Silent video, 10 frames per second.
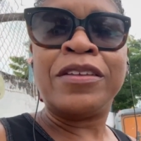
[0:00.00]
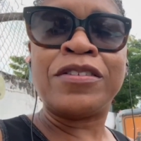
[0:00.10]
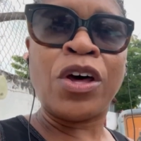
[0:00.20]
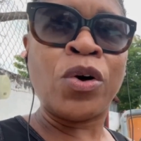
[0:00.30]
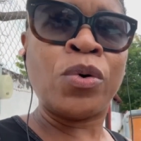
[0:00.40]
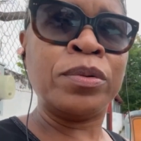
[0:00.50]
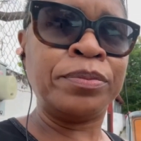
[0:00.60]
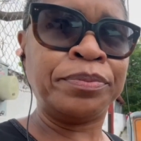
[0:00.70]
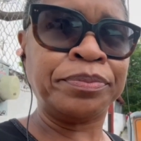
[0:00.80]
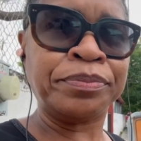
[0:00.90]
So
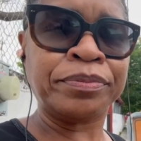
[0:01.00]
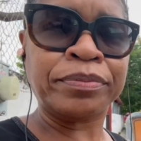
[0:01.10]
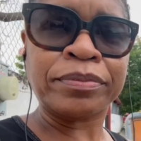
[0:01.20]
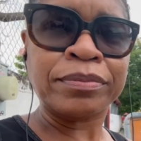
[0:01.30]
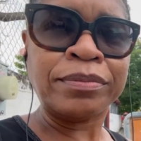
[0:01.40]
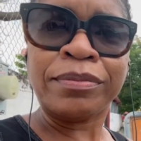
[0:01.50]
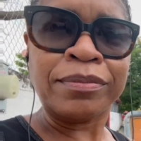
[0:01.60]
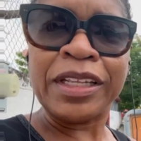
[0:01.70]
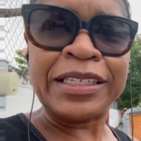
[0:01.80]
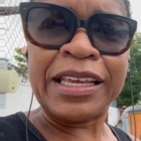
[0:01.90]

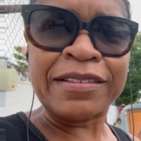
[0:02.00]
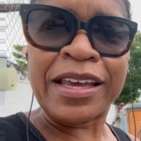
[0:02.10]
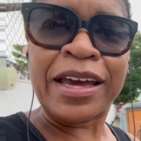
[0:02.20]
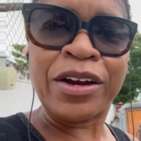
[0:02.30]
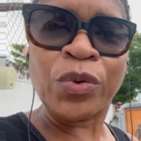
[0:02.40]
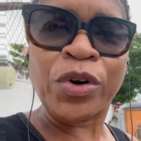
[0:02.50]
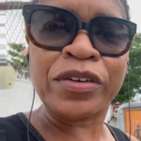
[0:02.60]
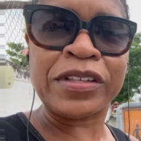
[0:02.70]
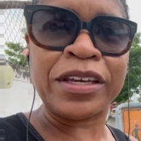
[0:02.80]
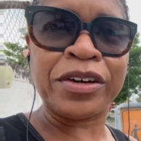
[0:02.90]
that's not how it works
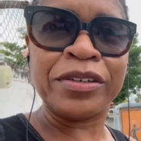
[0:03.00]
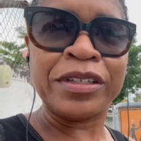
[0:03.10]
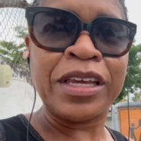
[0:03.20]
here.